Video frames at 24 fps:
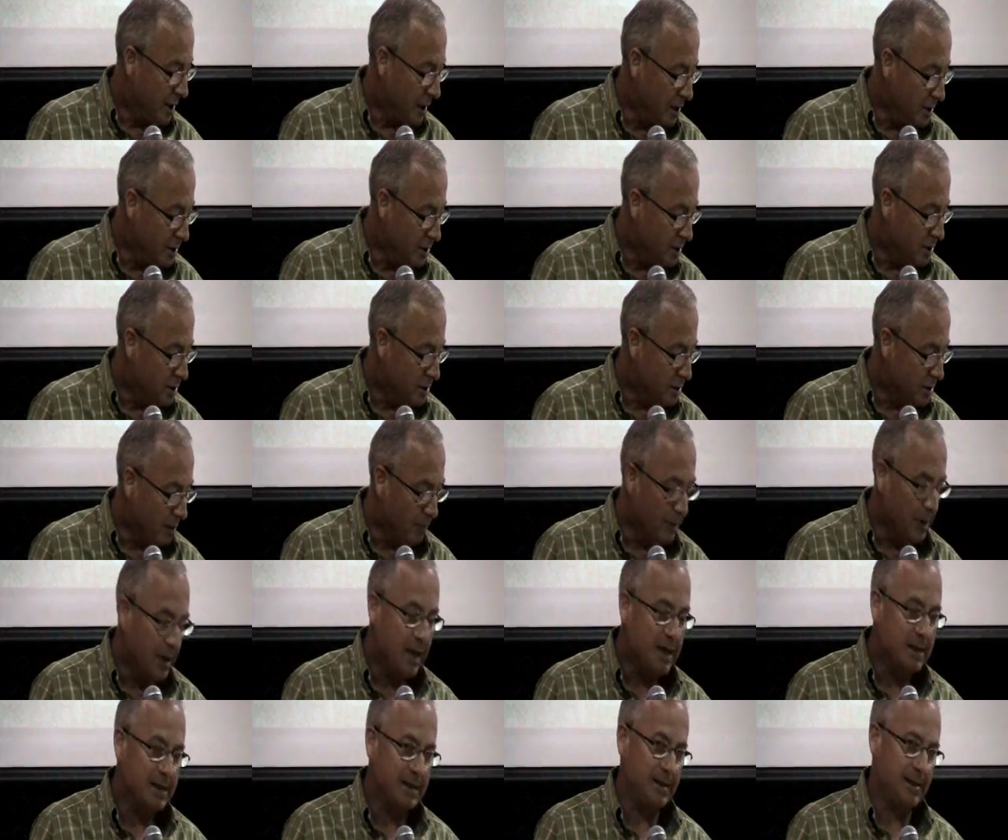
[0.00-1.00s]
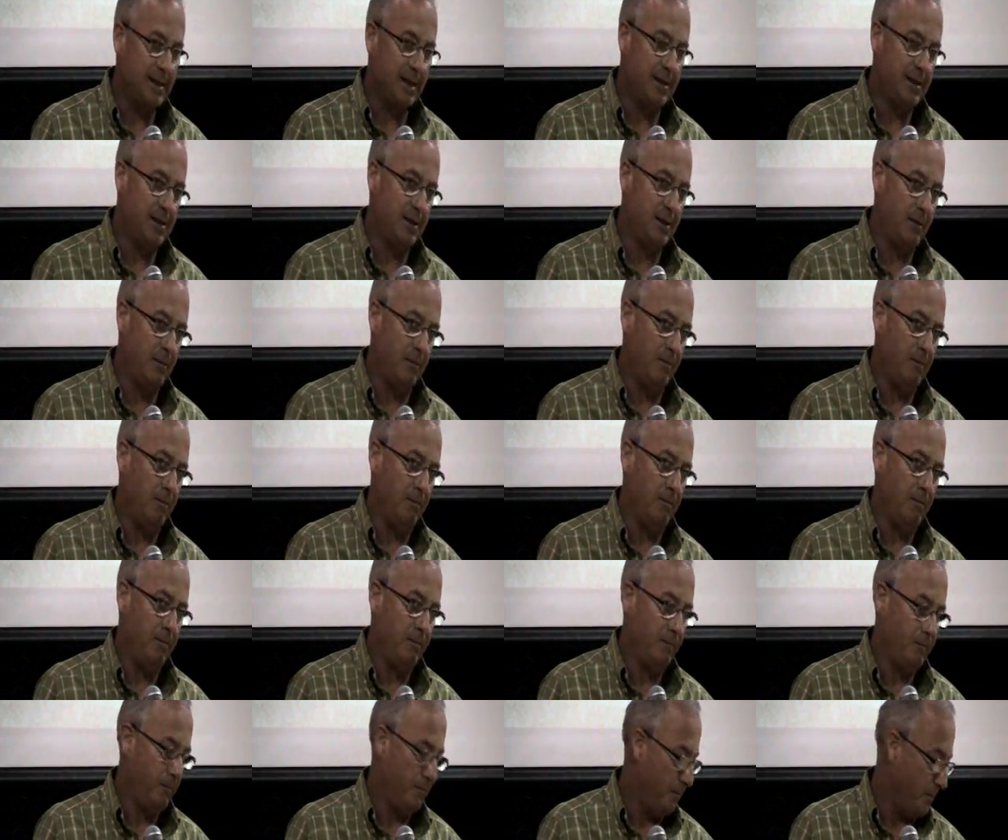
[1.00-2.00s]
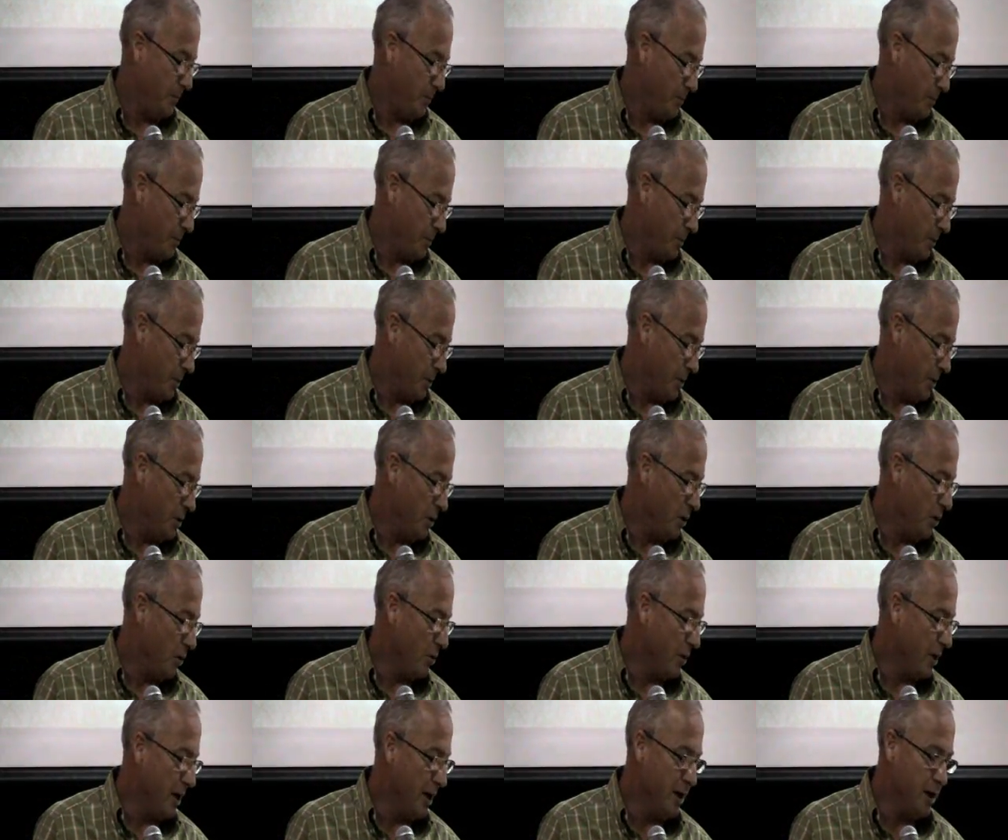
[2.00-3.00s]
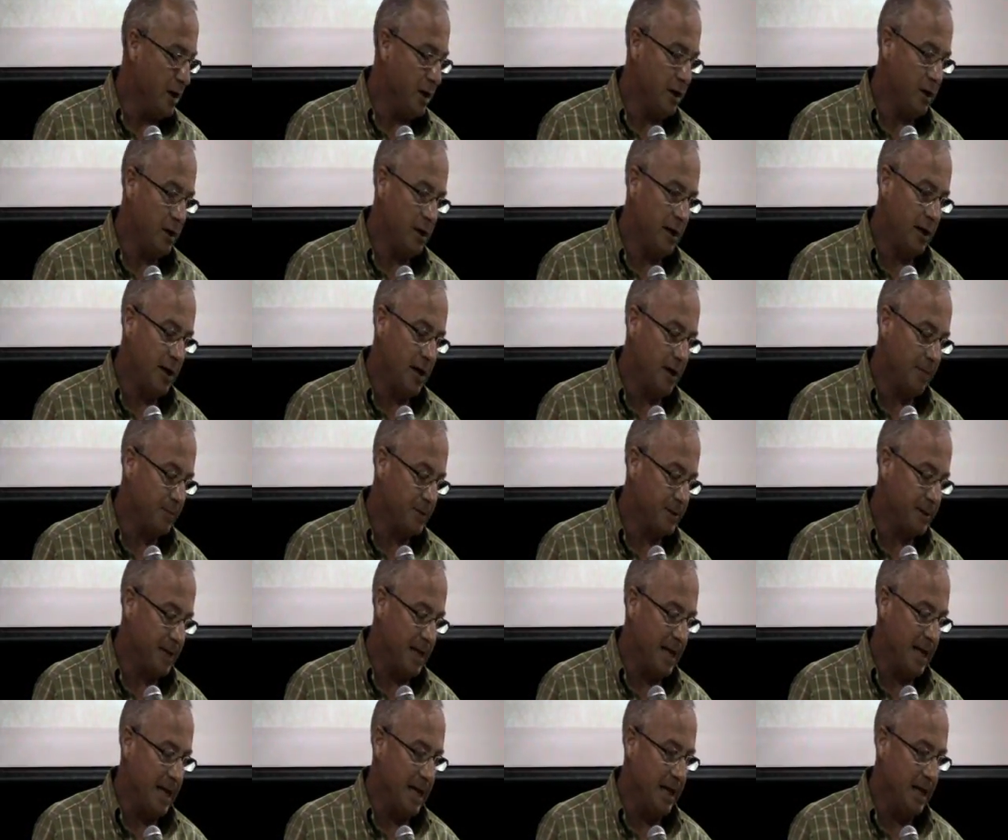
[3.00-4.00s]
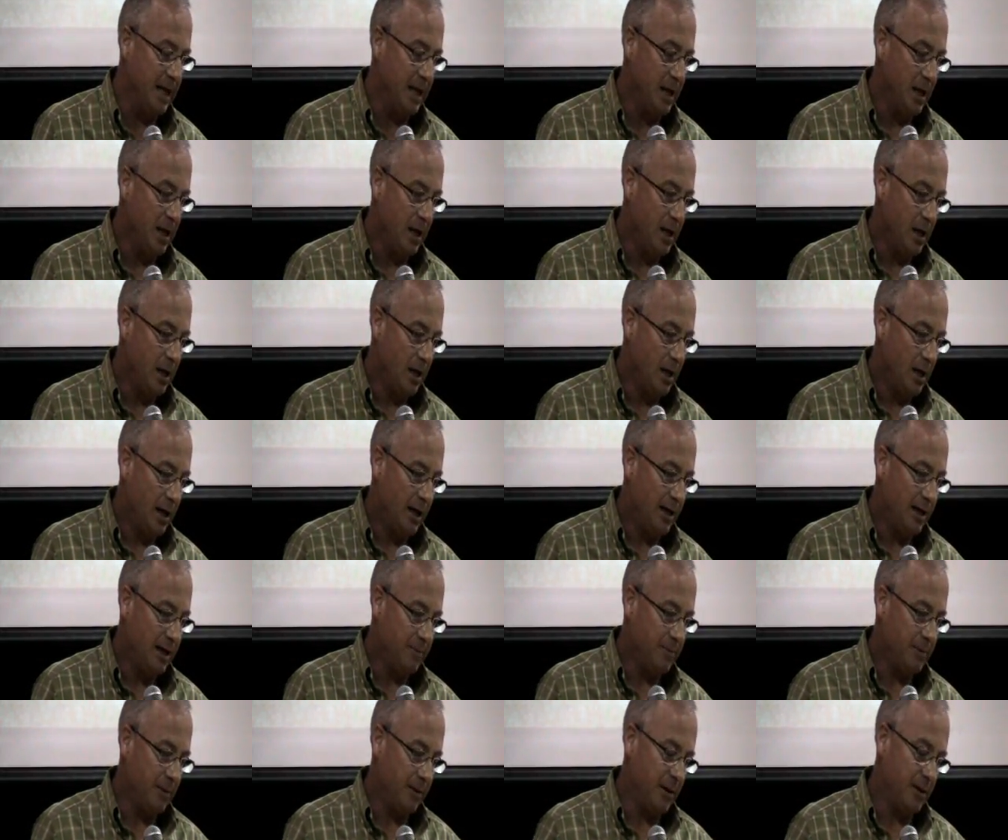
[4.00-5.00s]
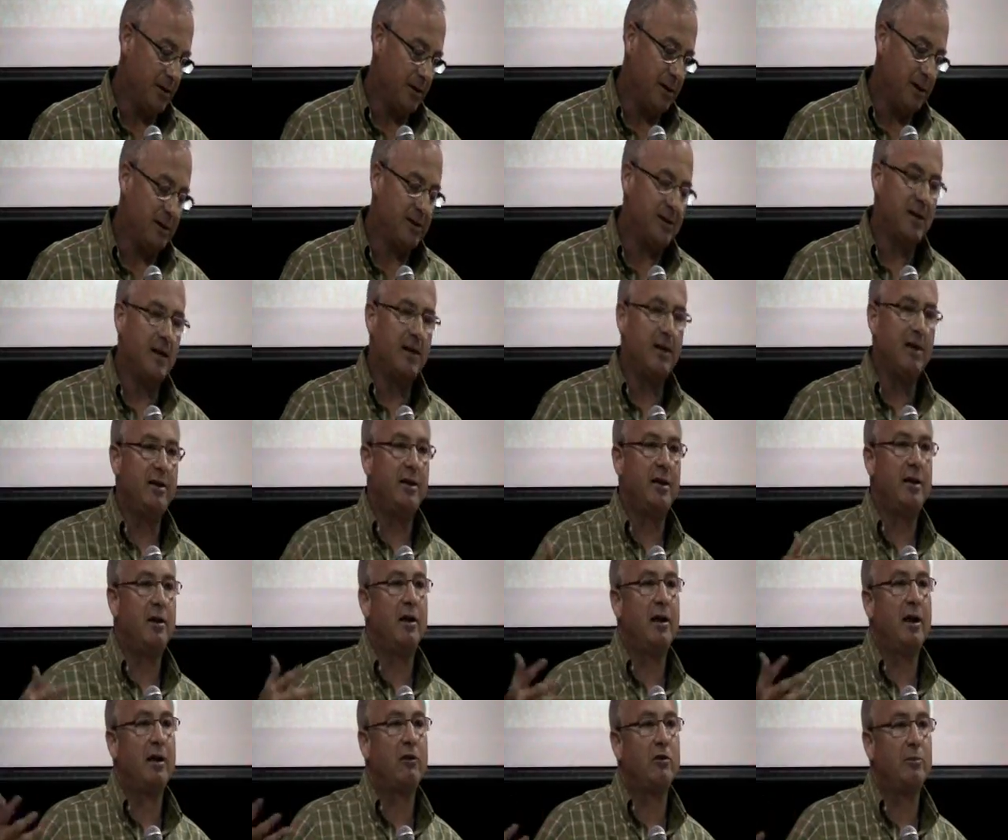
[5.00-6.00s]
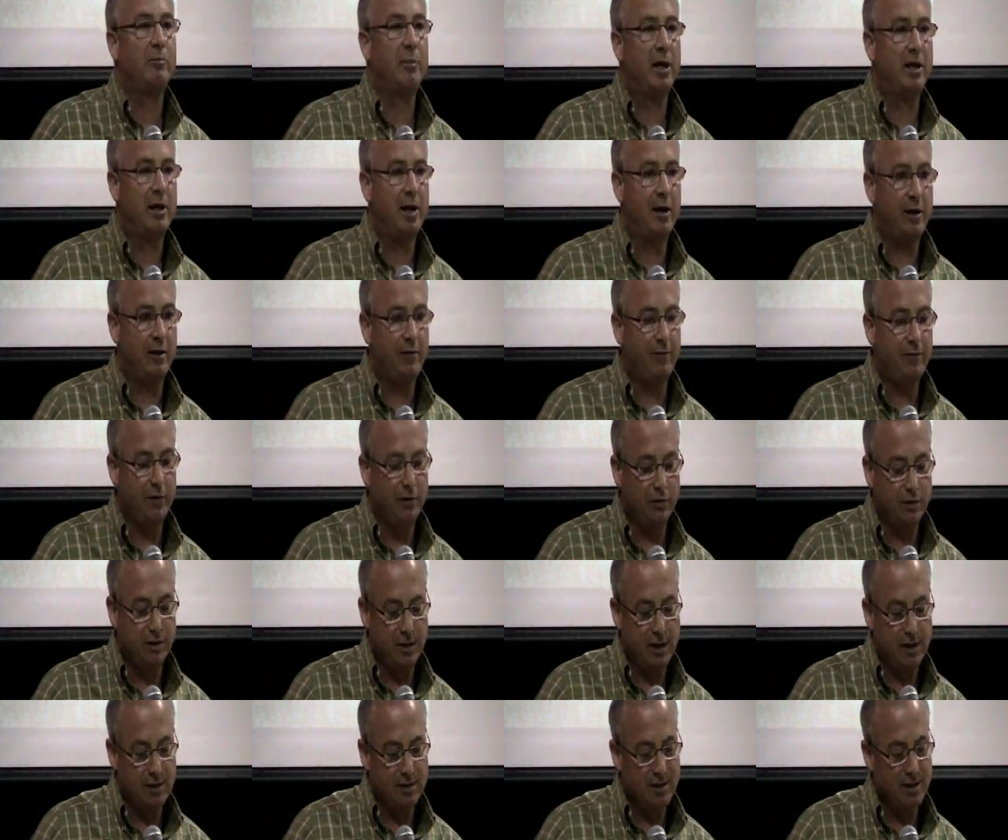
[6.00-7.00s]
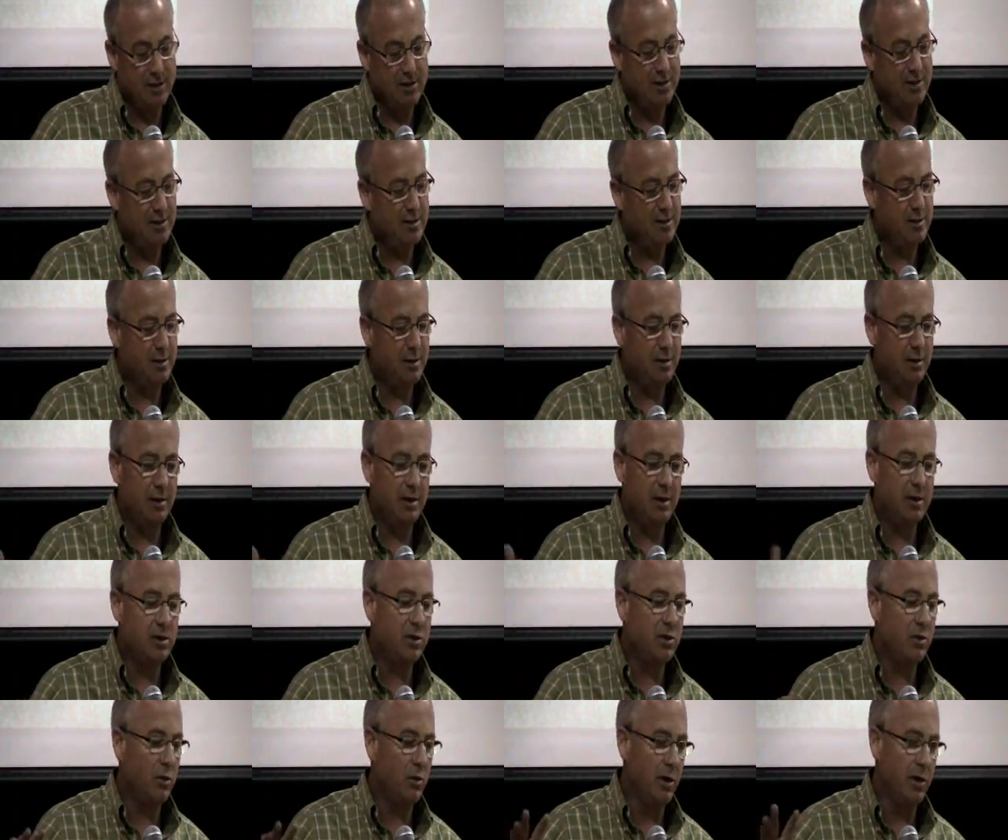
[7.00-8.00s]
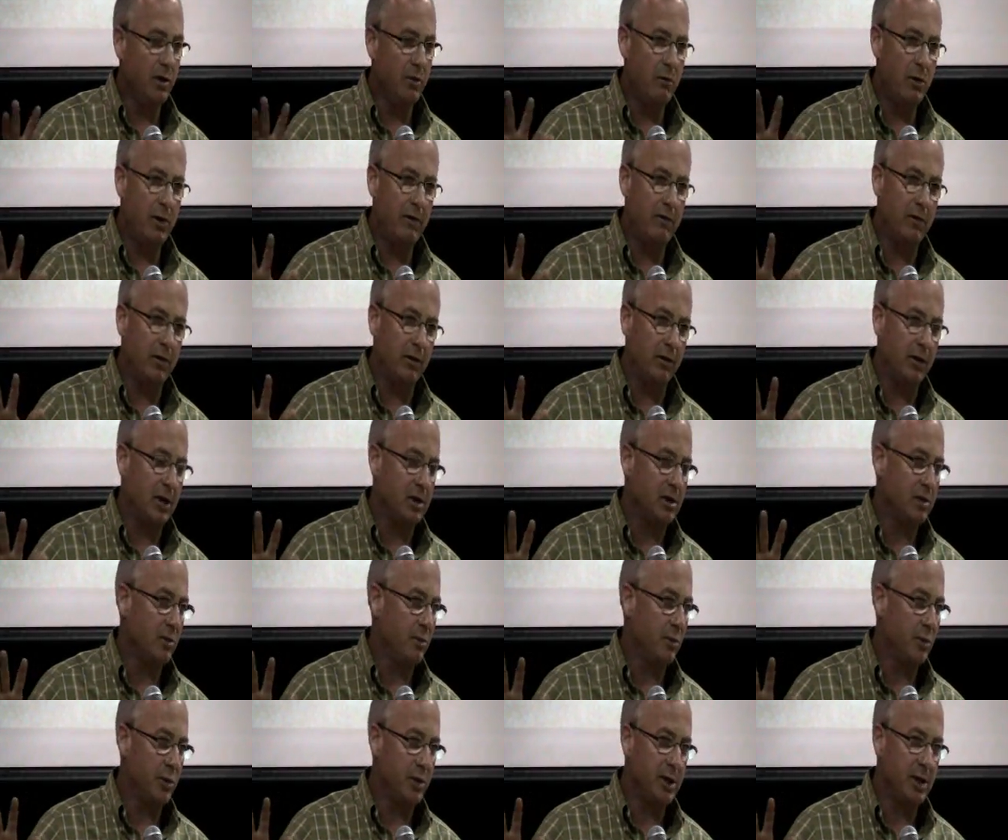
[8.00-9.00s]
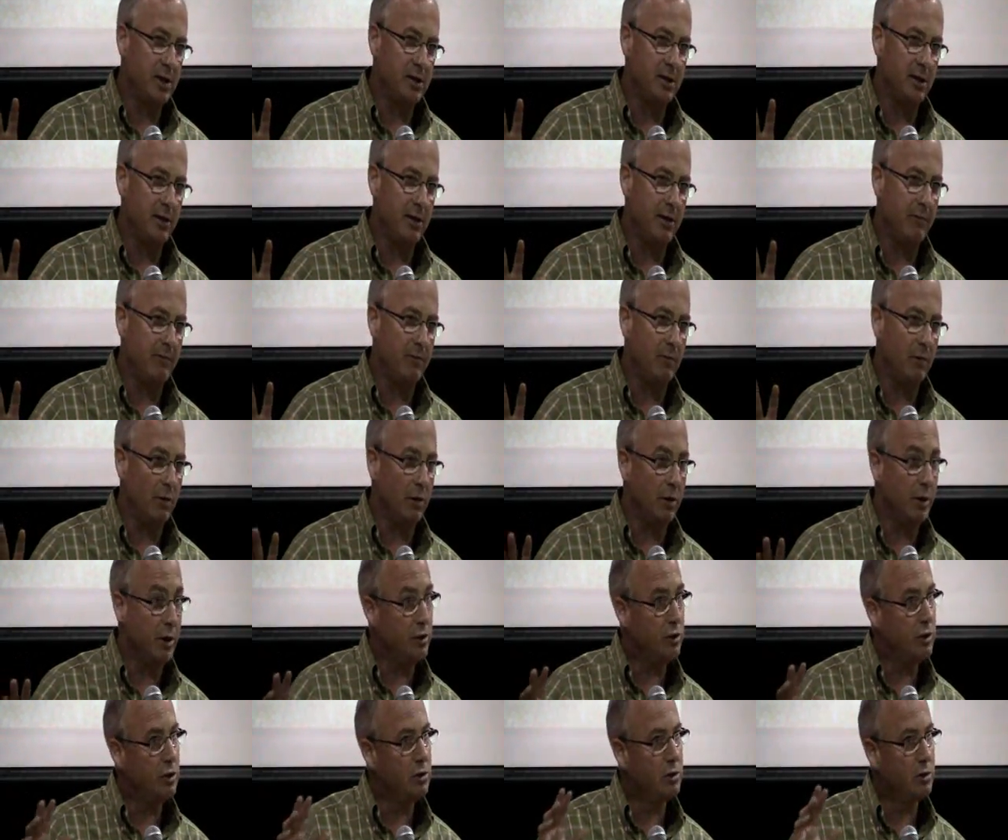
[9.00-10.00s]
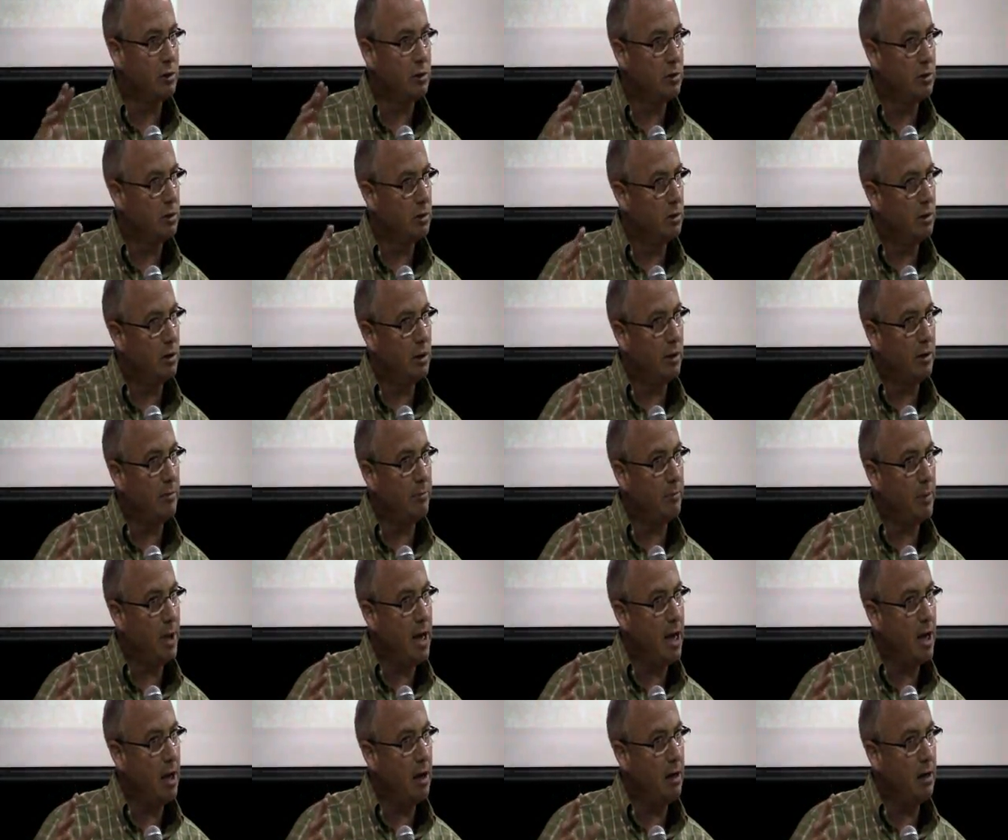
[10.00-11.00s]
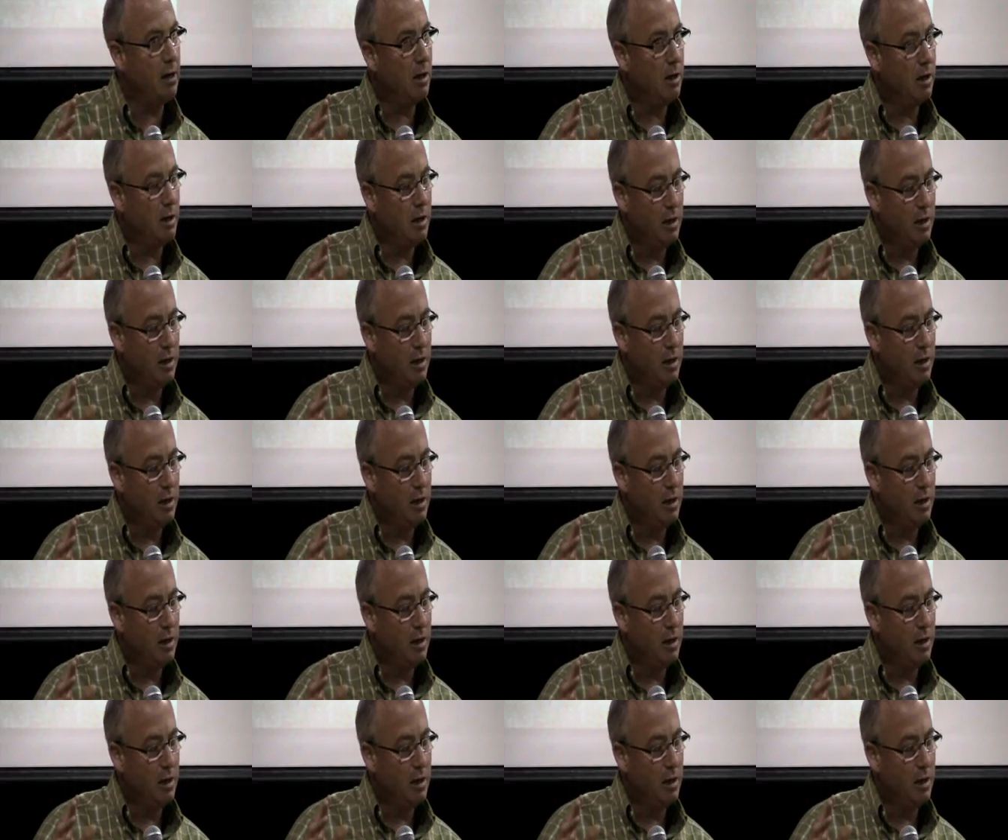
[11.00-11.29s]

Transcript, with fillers: because somebody has to say something. You know, they kept saying, they said they did an electromagnetic field test. I says, that's totally irrelevant. That's what we're testing him for. They get mad.